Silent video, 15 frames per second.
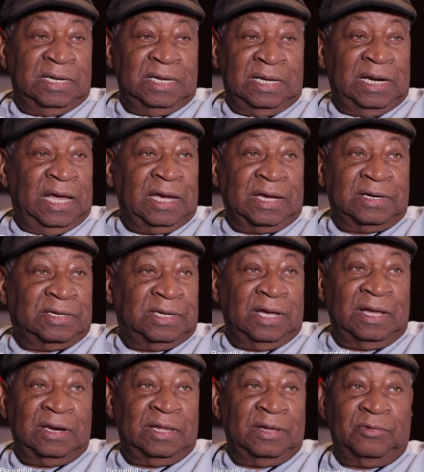and I could
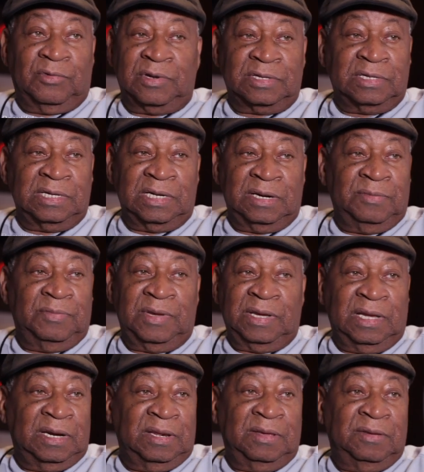tell it wasn't any,
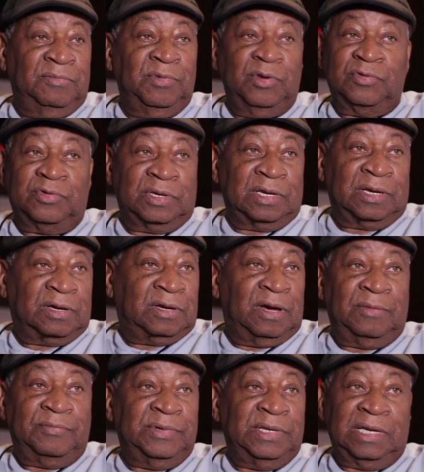any music
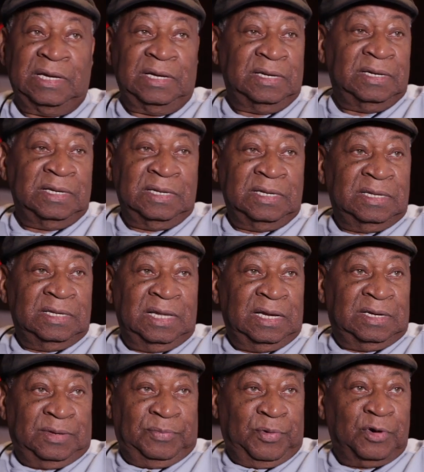accompanying it,
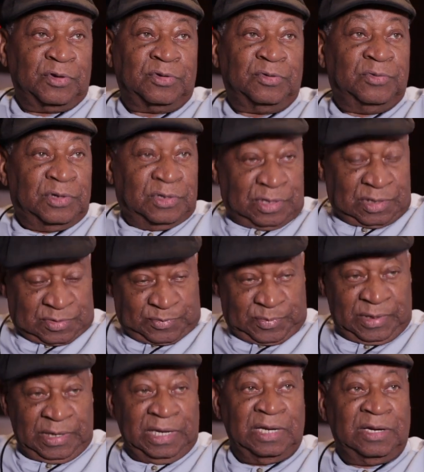that the person was just
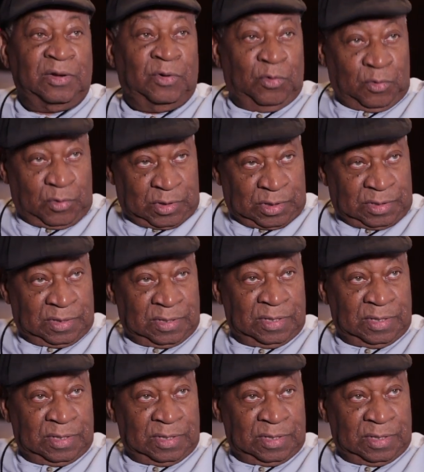playing the horn.